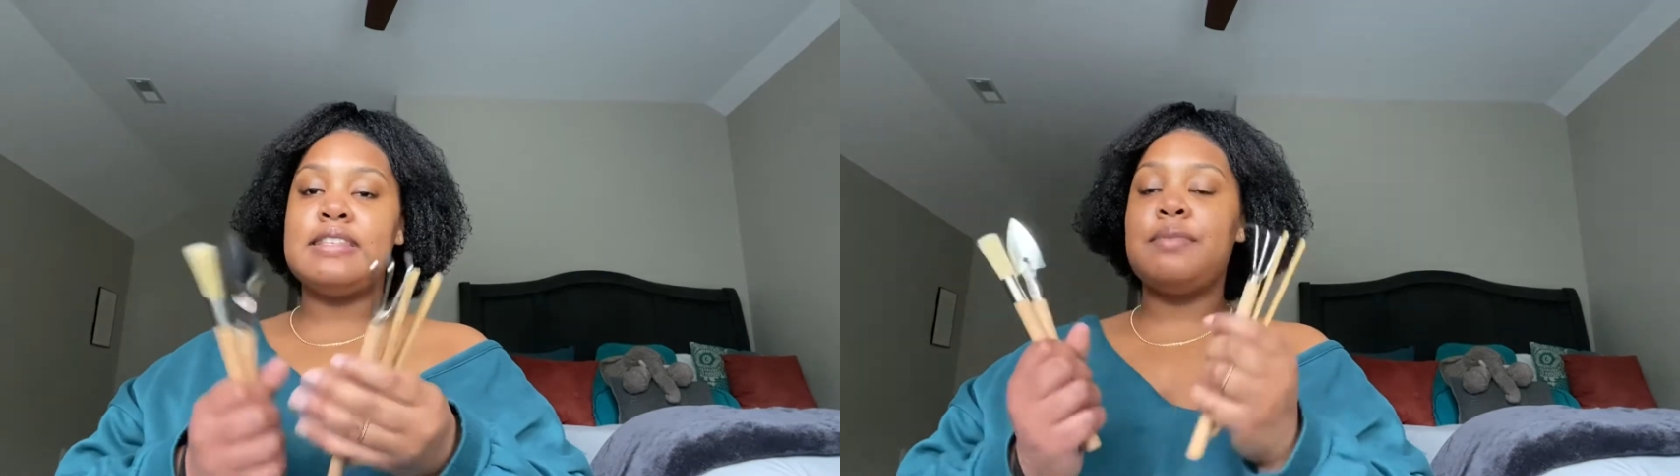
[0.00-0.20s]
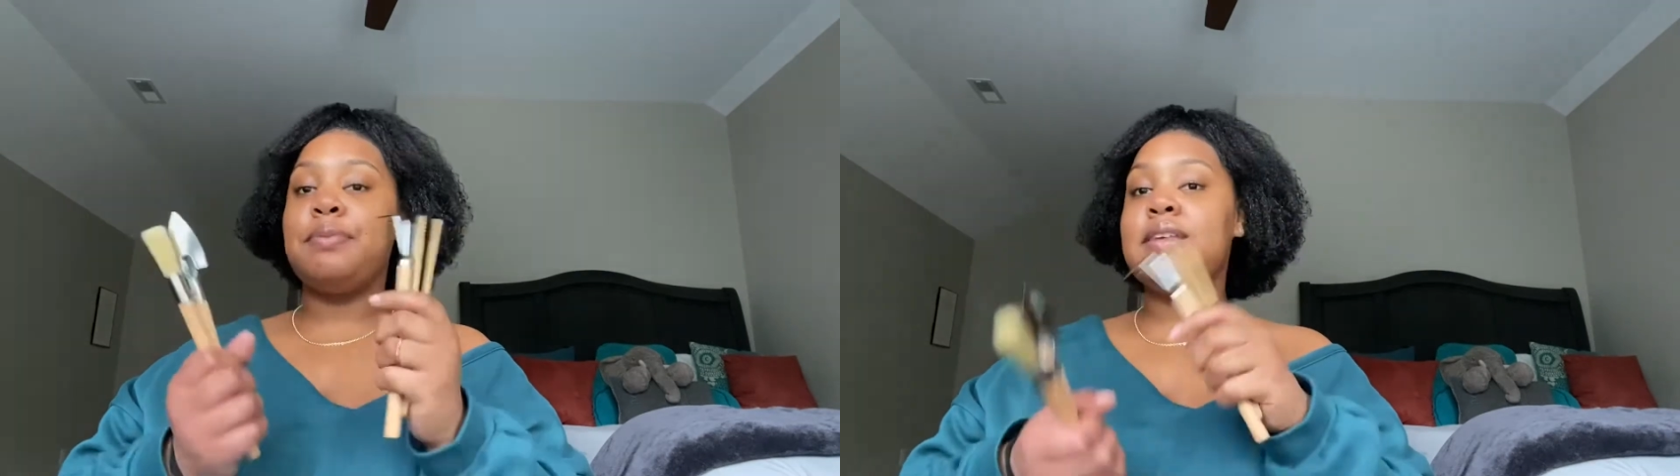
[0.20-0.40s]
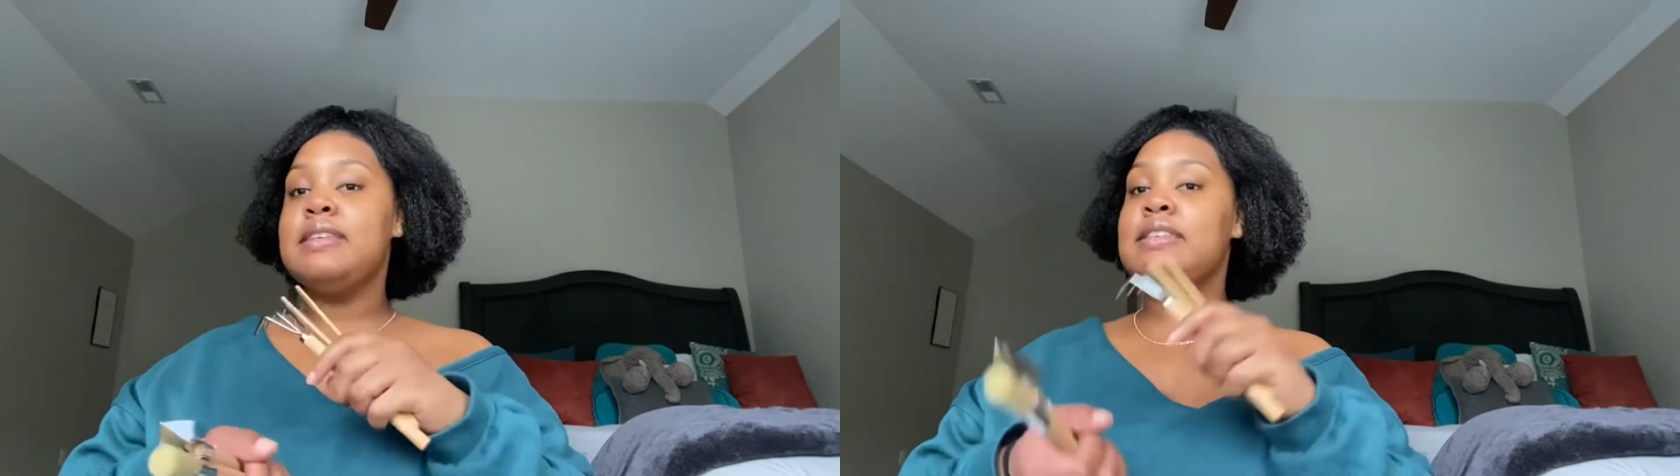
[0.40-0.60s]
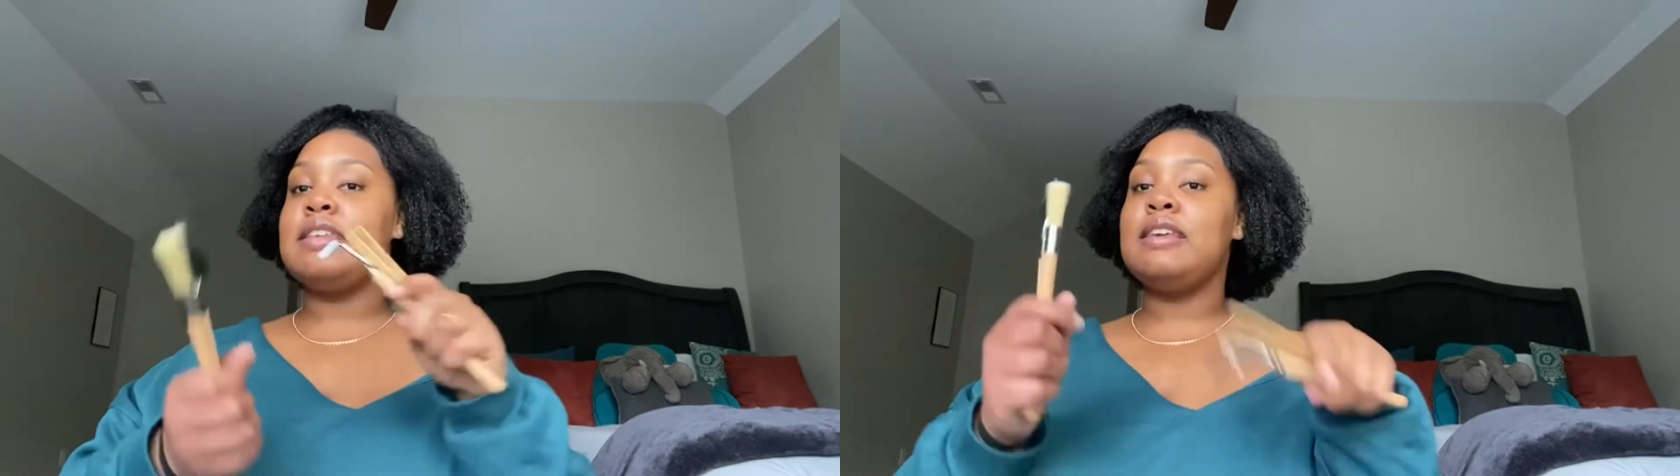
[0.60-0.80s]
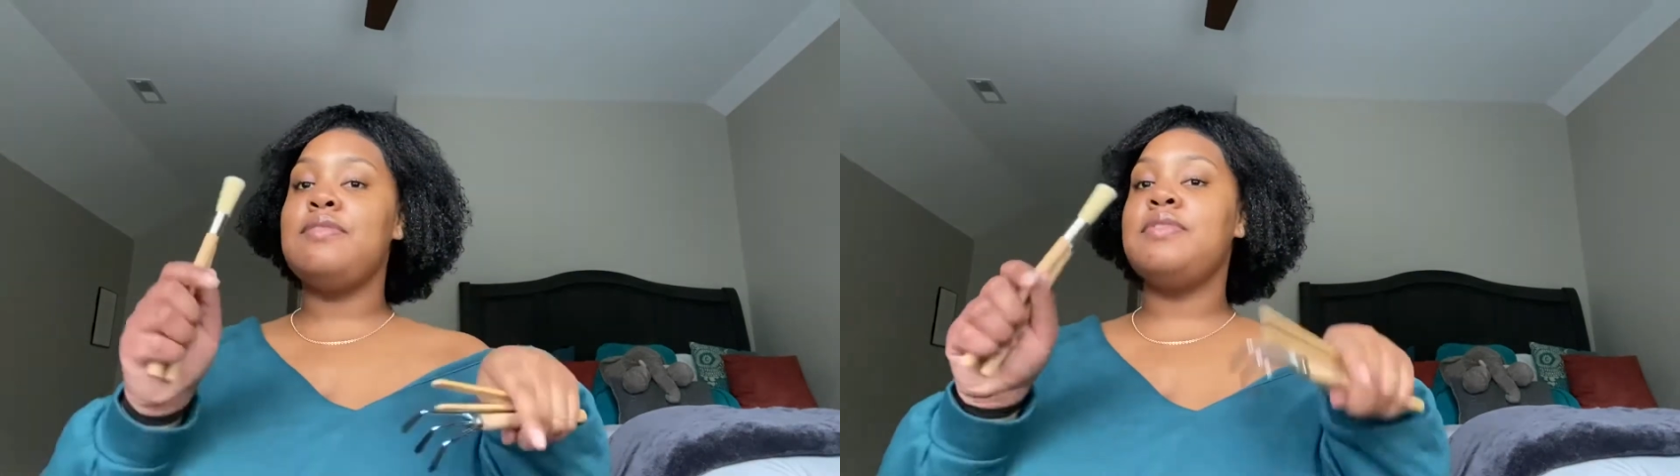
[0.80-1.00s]
please
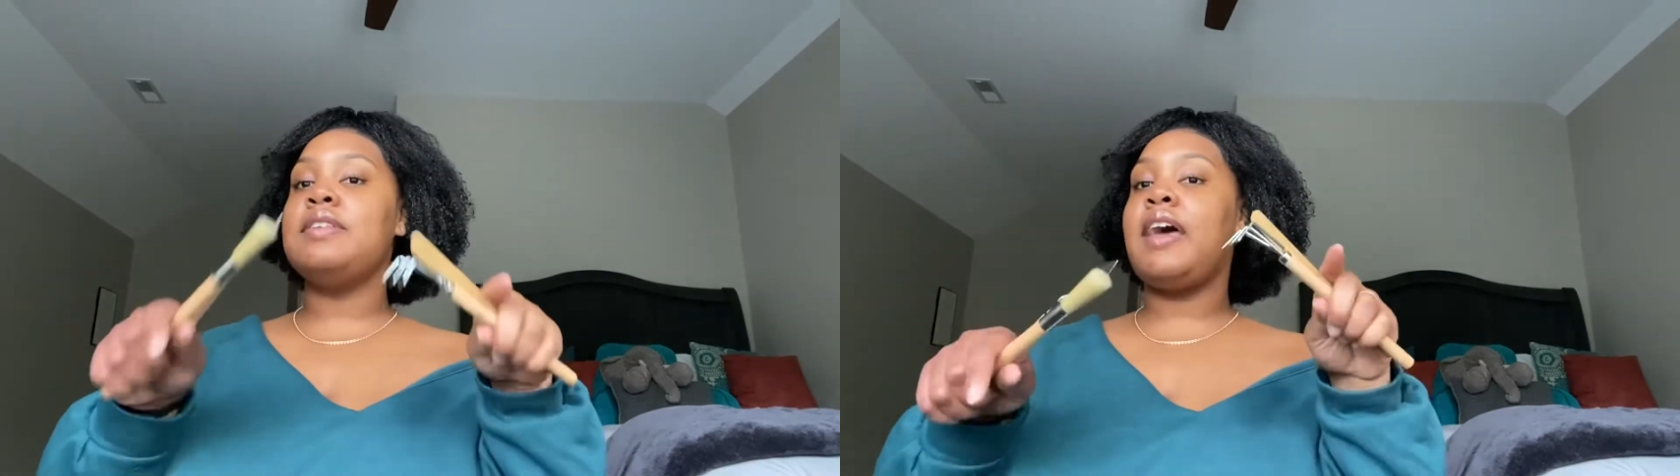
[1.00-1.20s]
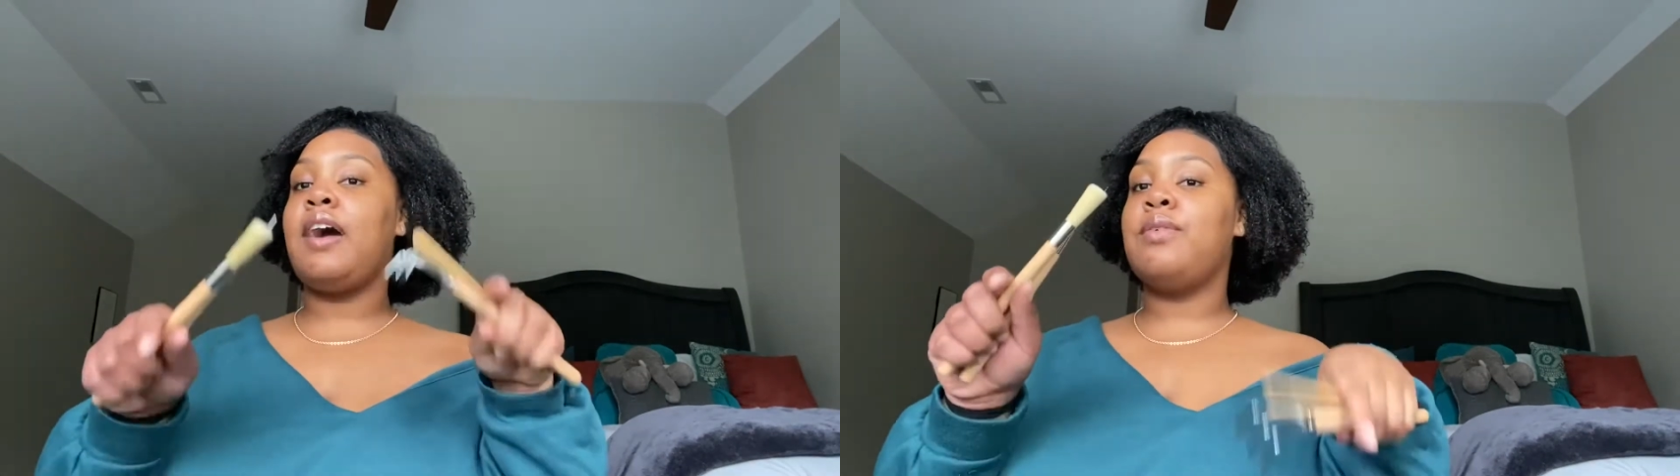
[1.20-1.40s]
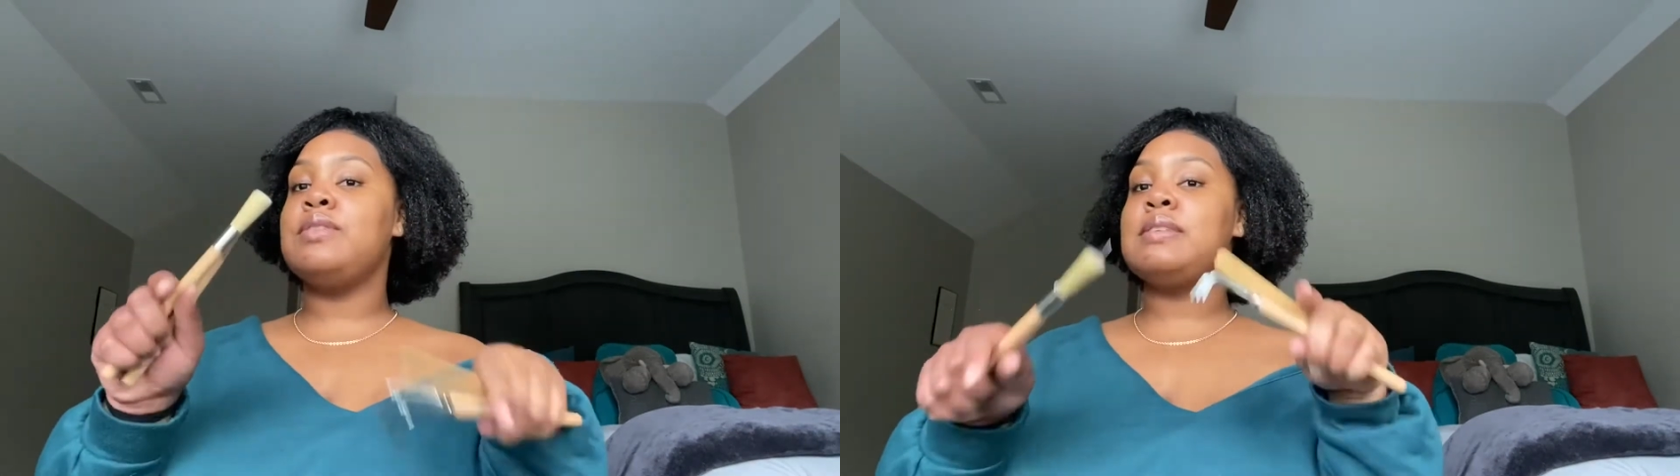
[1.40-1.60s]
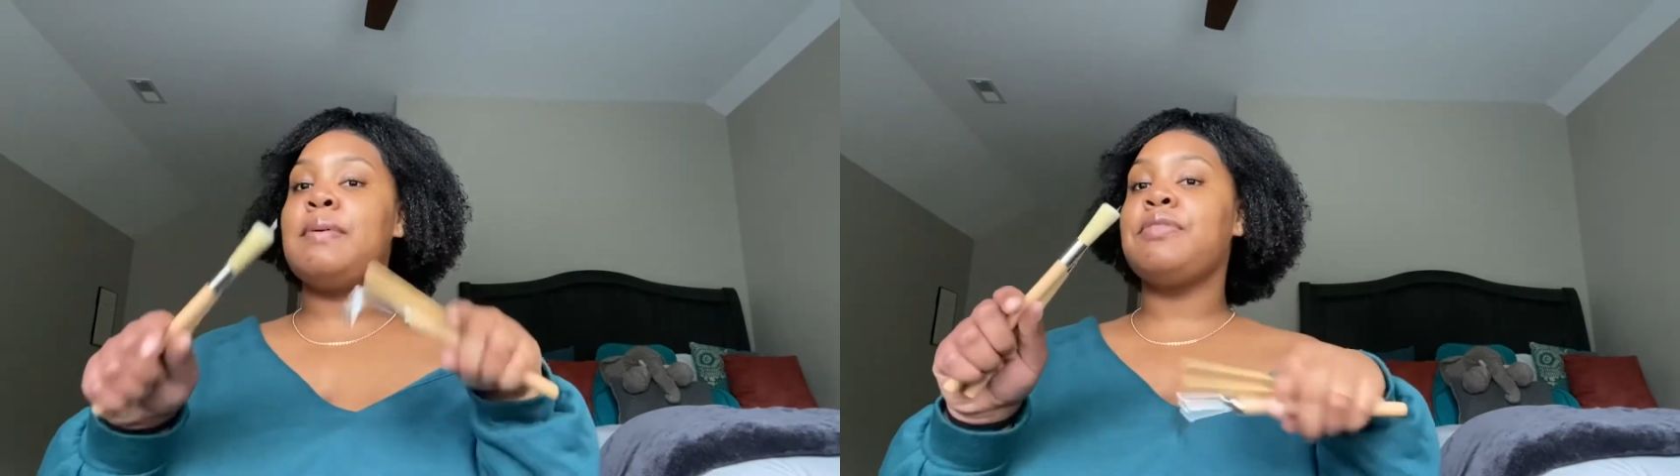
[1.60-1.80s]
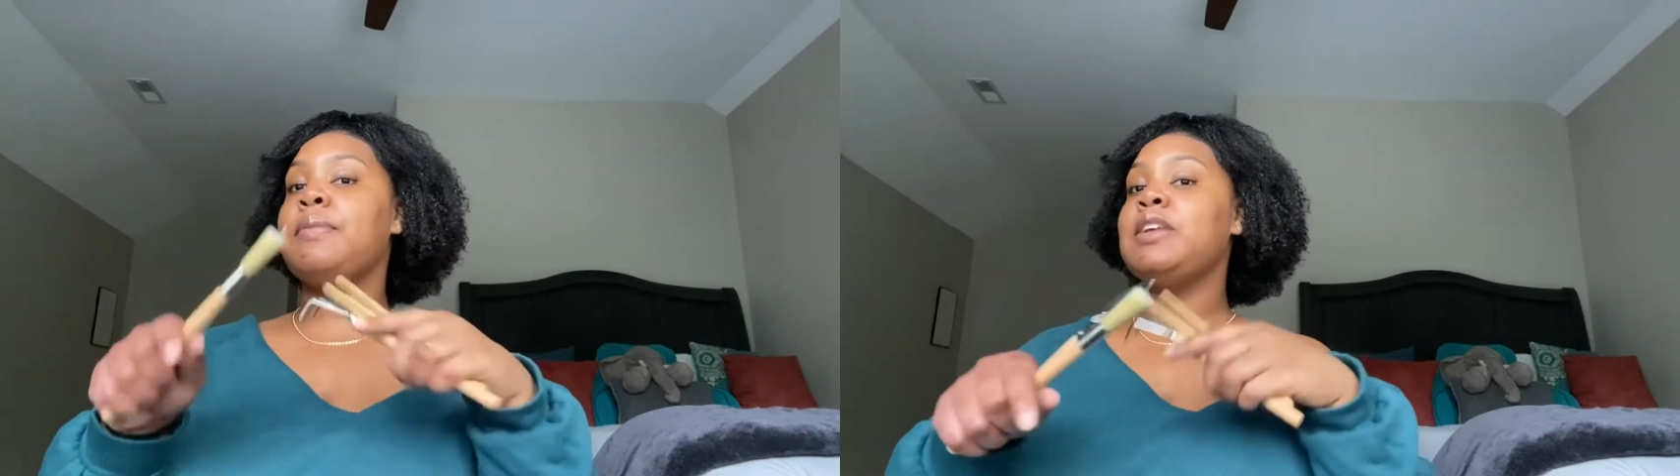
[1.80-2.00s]
leave down some
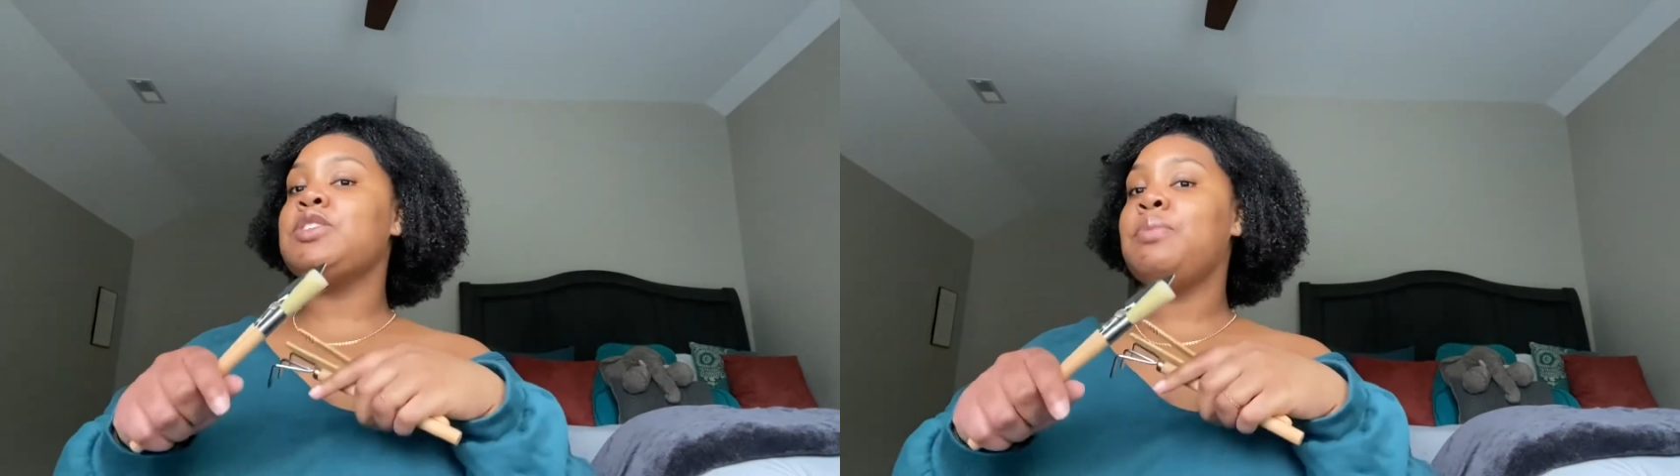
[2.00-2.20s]
information